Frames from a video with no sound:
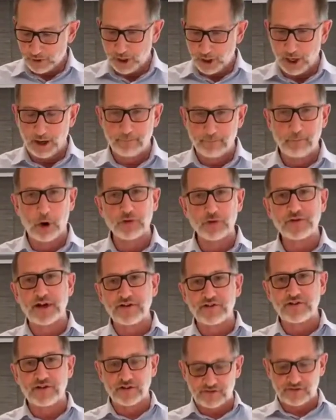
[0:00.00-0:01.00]

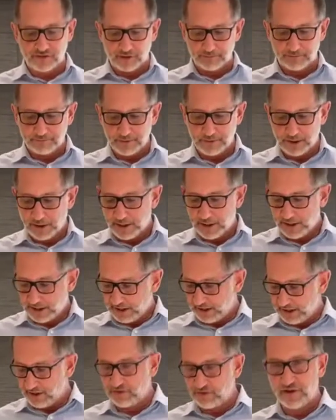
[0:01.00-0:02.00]
Multi-system
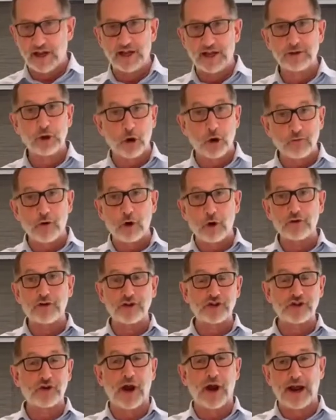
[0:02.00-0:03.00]
is a low voltage
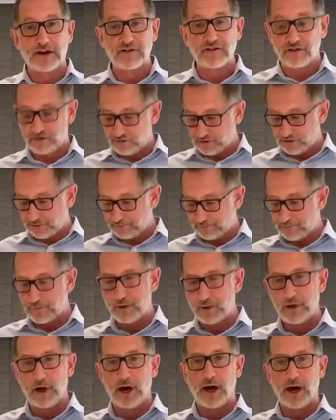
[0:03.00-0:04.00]
track system,
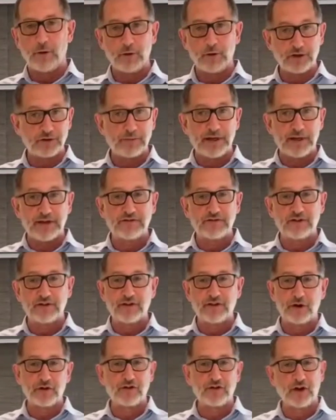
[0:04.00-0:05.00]
which means that
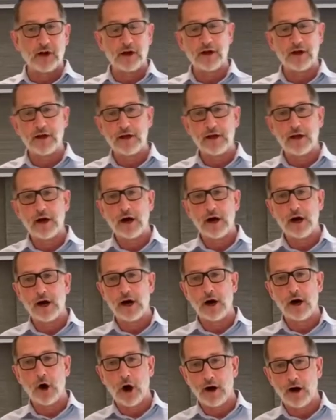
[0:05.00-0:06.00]
there's a
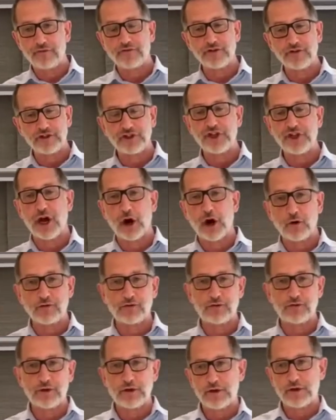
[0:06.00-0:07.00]
off-the-shelf,
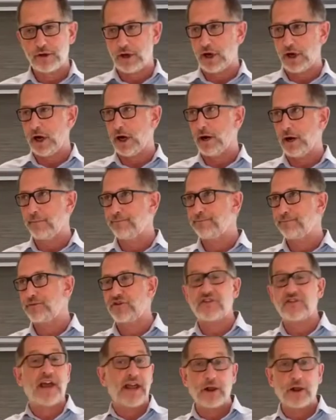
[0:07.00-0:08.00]

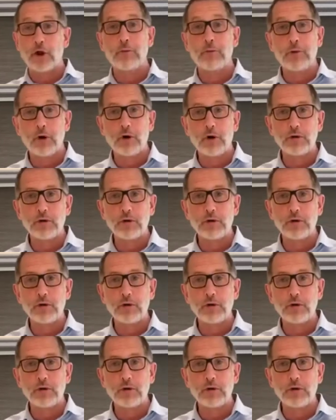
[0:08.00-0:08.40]
scalable,